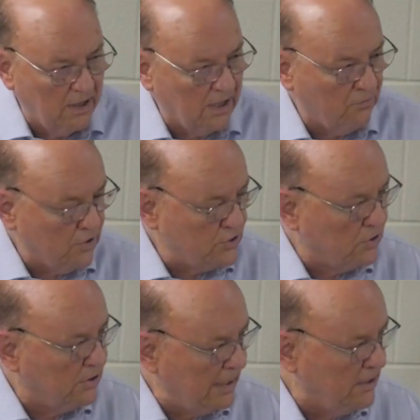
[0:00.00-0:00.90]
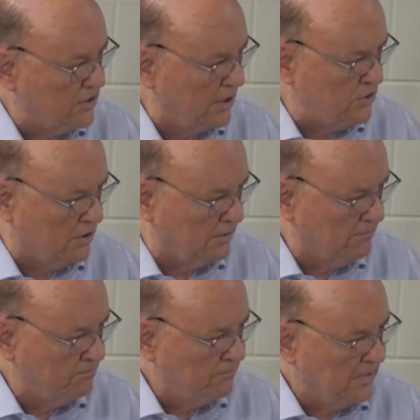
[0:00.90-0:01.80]
original intention.
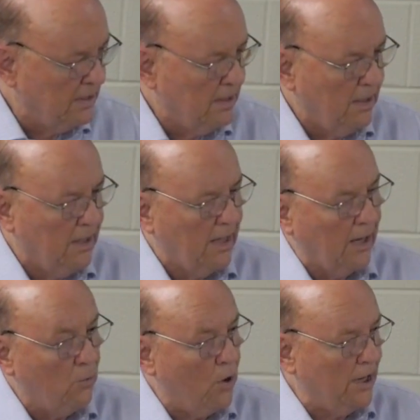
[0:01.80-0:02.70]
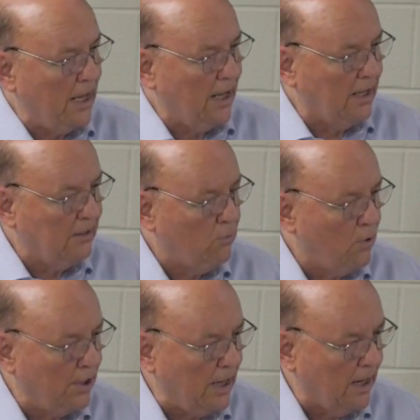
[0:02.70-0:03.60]
And what
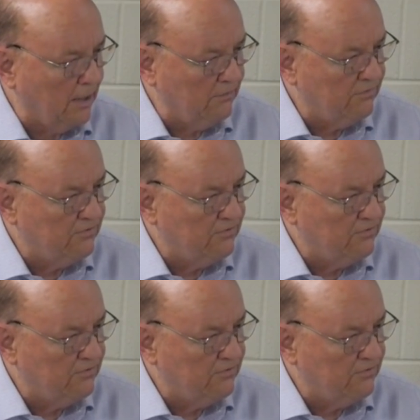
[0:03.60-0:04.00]
I